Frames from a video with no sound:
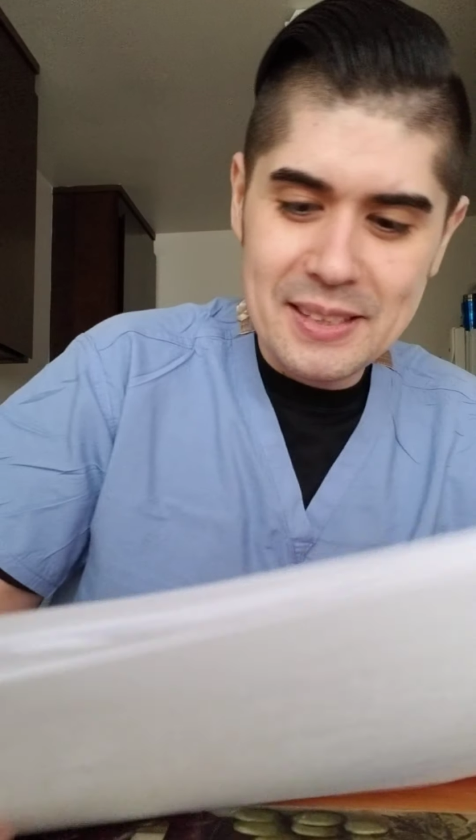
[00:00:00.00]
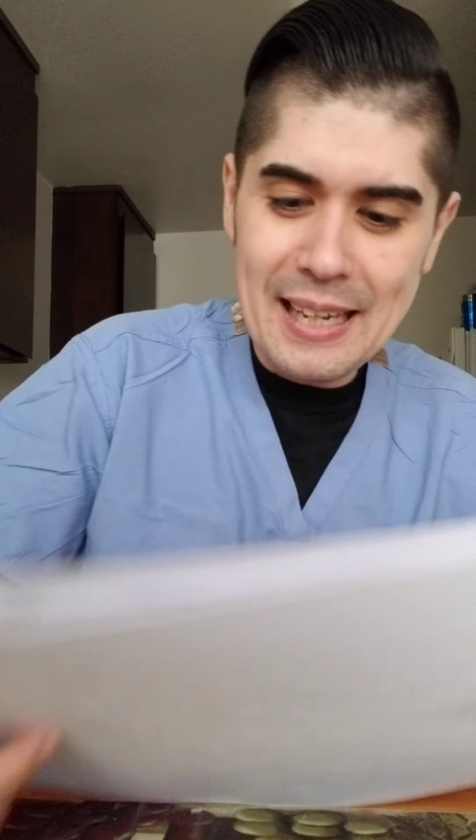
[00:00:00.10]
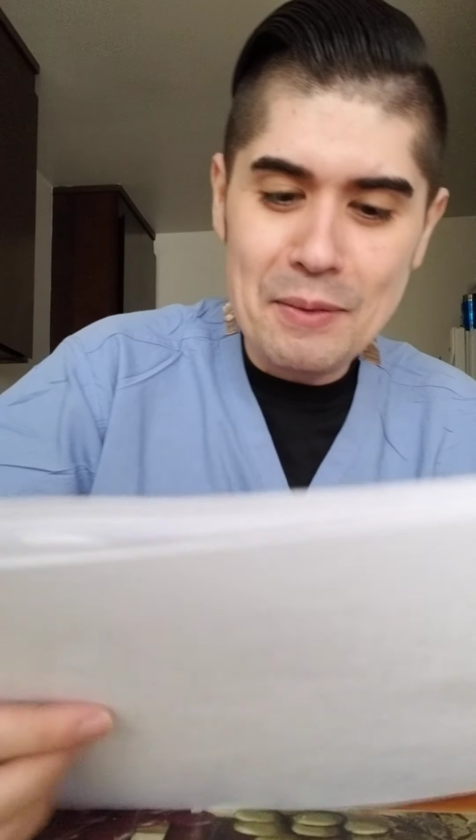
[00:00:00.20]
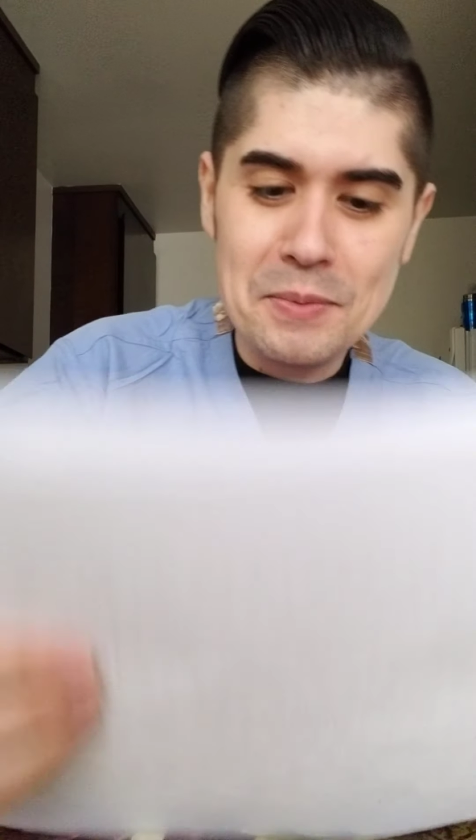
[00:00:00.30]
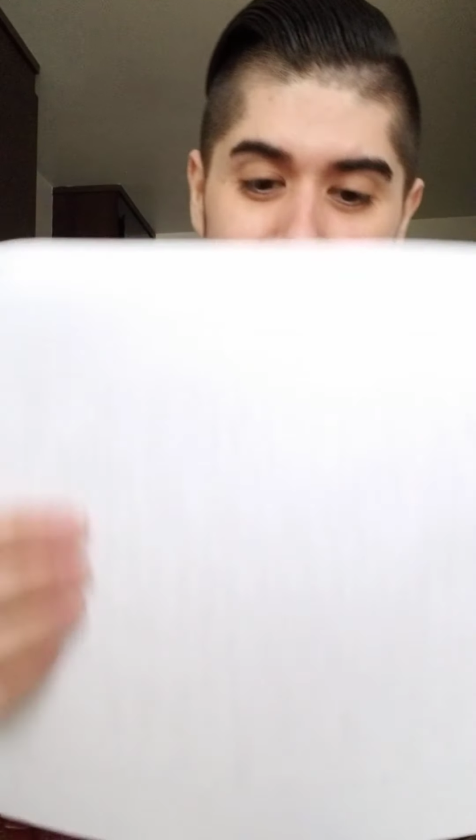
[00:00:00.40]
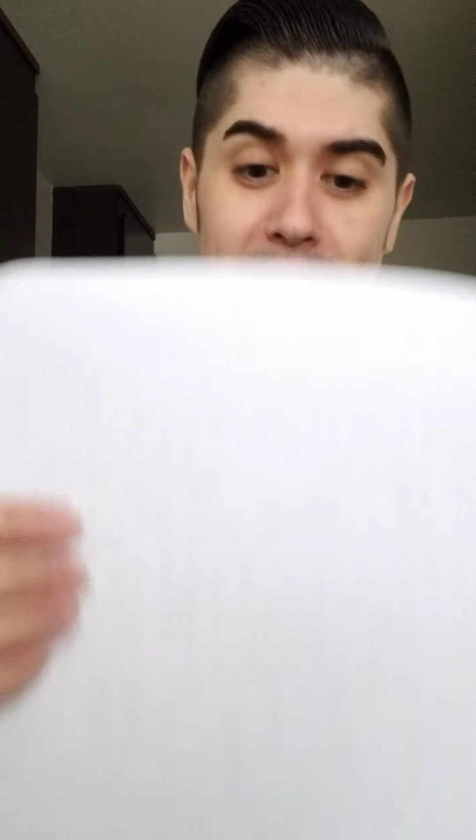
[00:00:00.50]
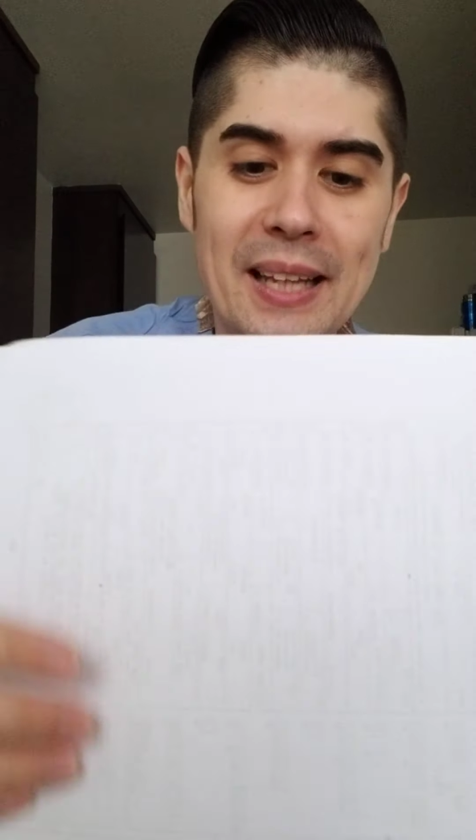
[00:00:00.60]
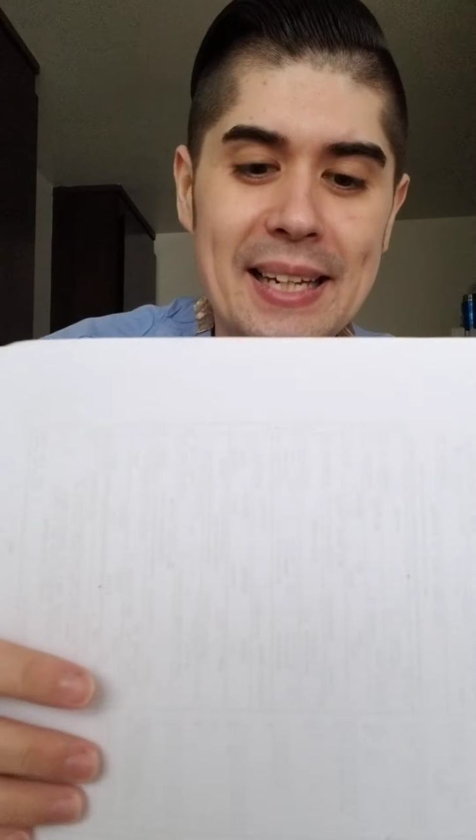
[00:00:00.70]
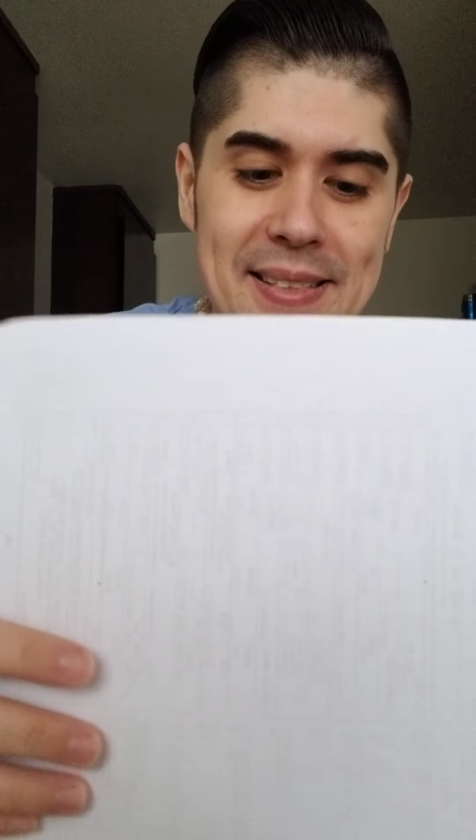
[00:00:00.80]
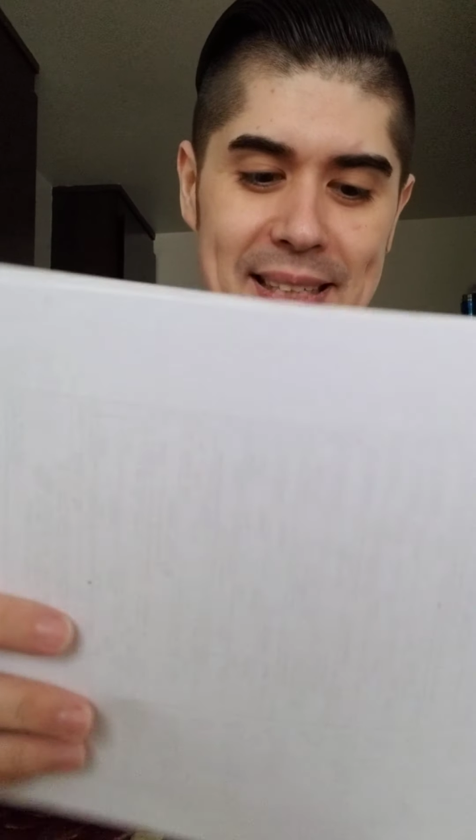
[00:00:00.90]
See, I was, I'm
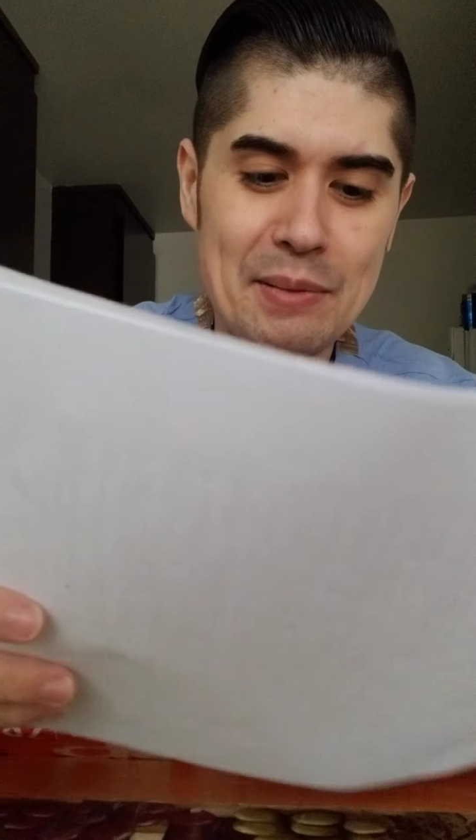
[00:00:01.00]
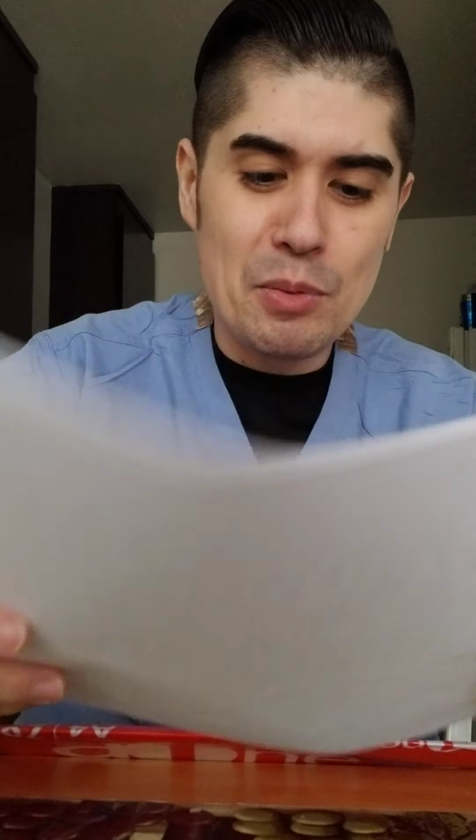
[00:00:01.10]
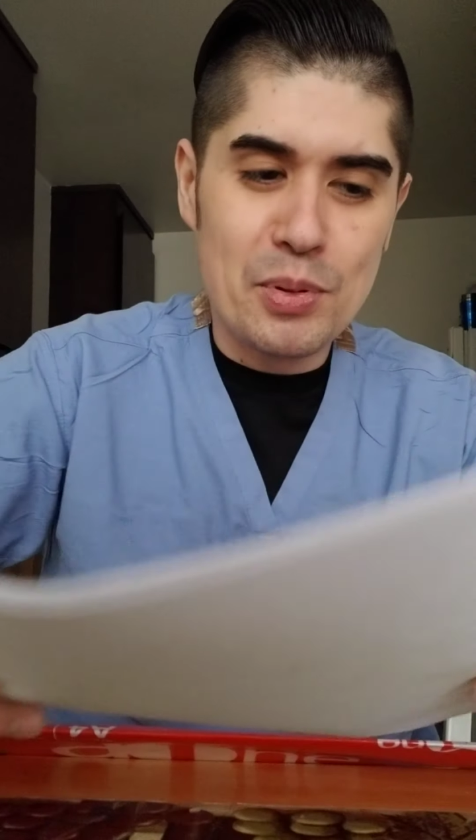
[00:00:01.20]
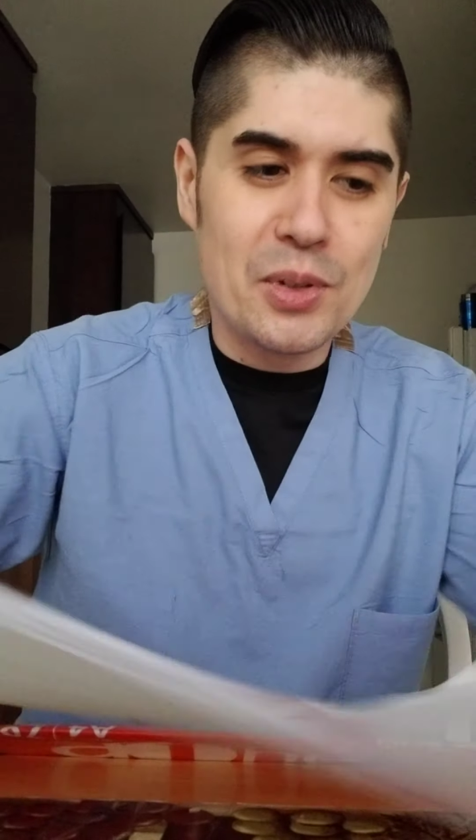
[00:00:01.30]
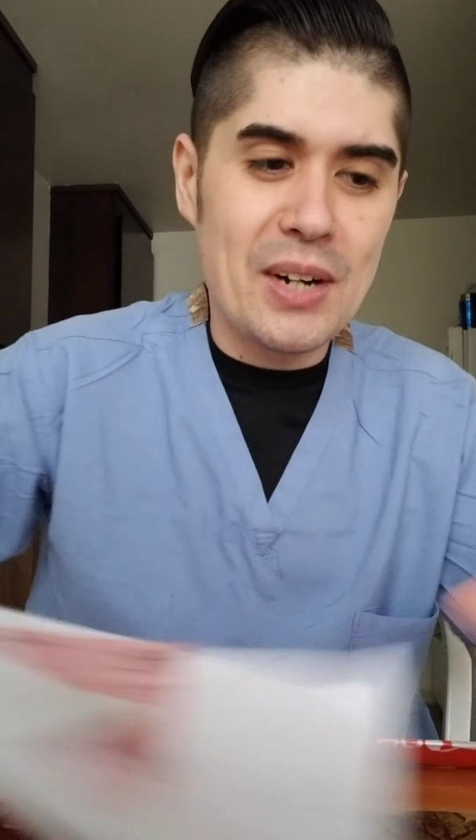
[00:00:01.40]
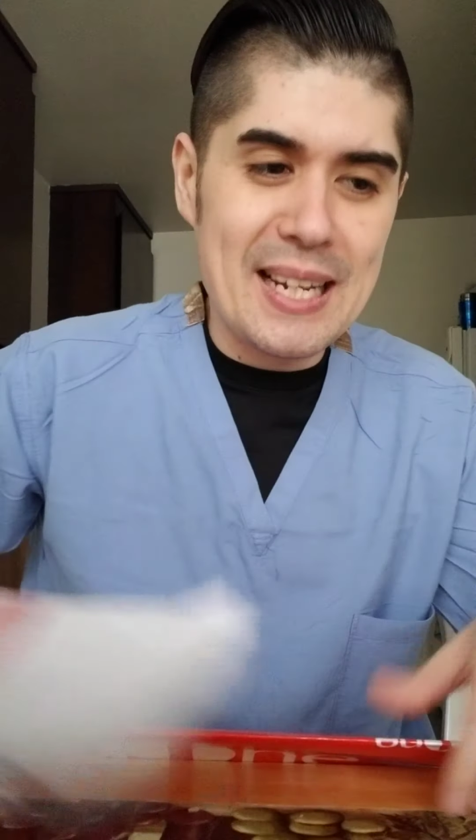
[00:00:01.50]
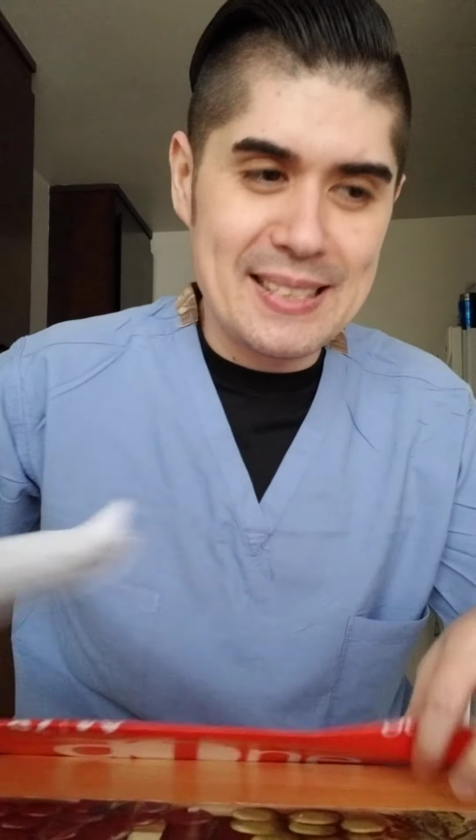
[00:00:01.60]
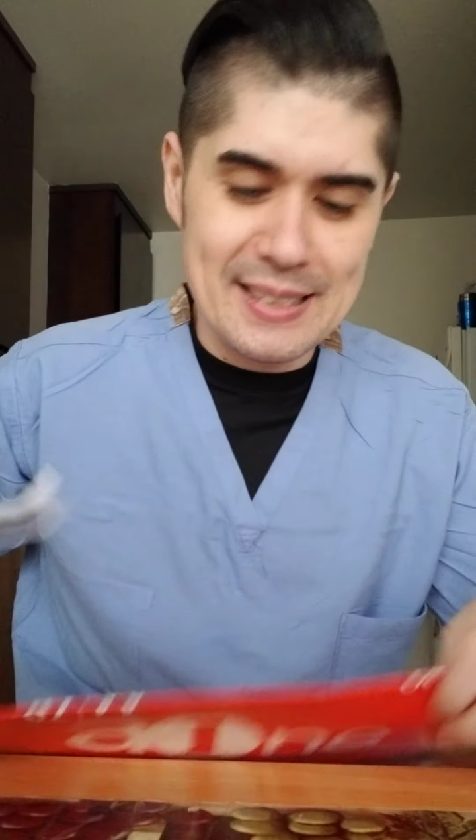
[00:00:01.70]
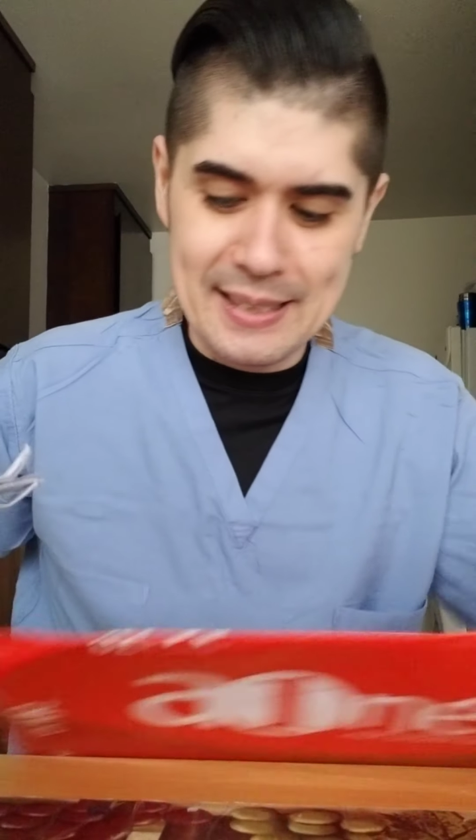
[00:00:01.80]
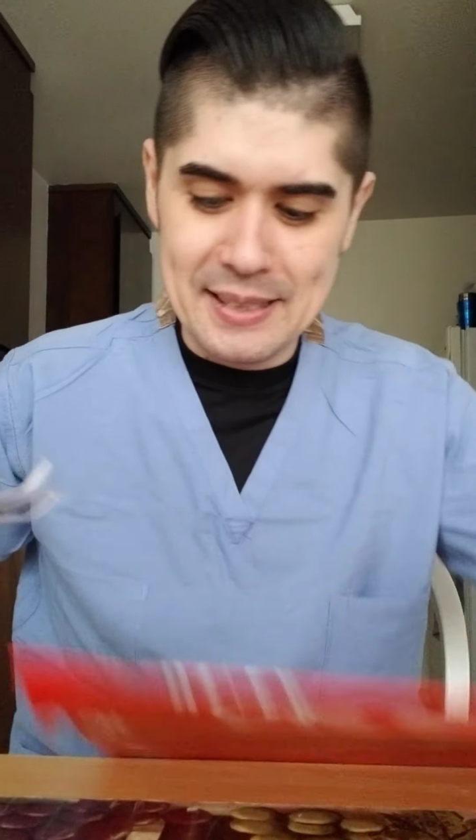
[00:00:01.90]
lazy. I'm a
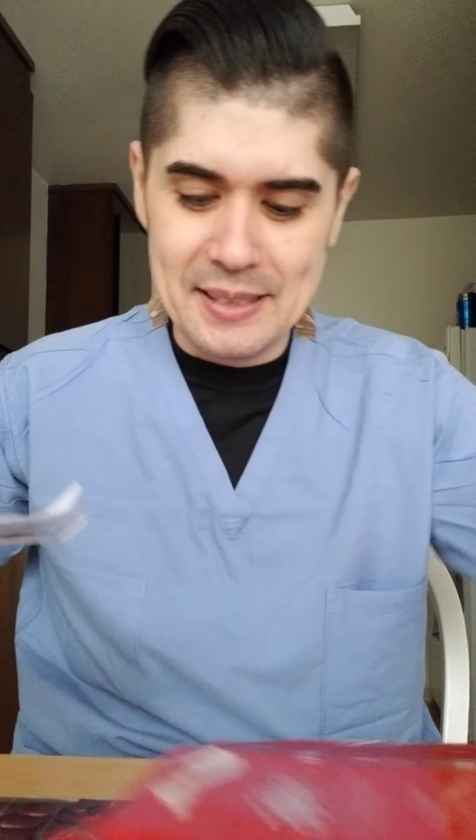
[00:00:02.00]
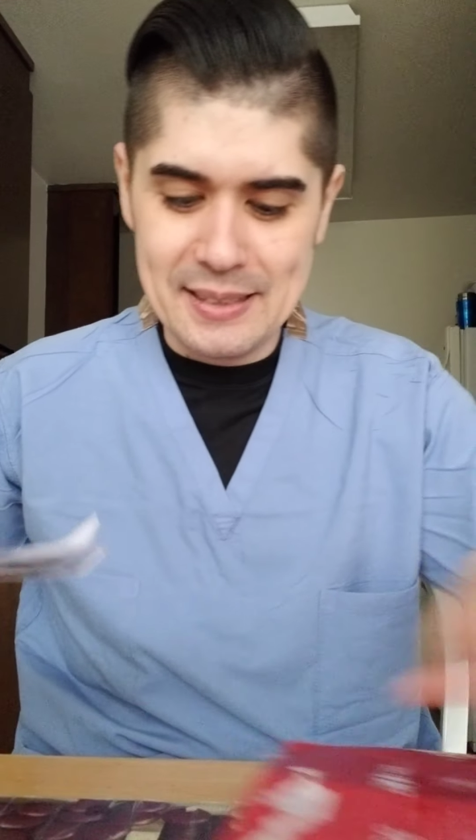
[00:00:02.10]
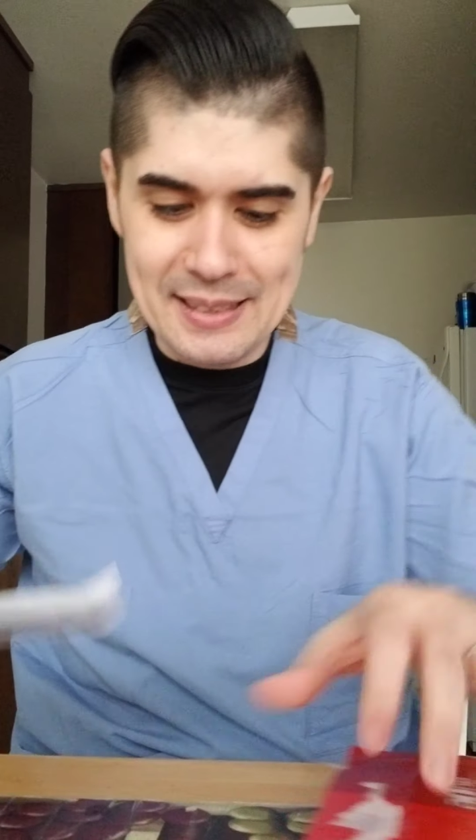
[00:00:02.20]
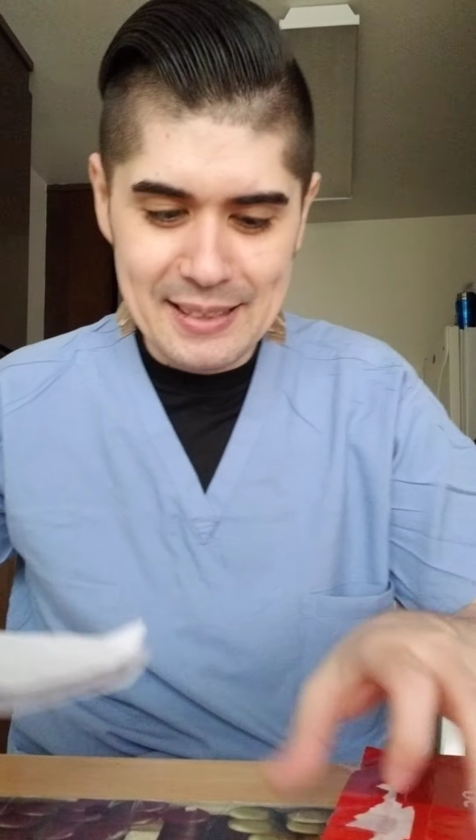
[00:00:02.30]
procrastinator.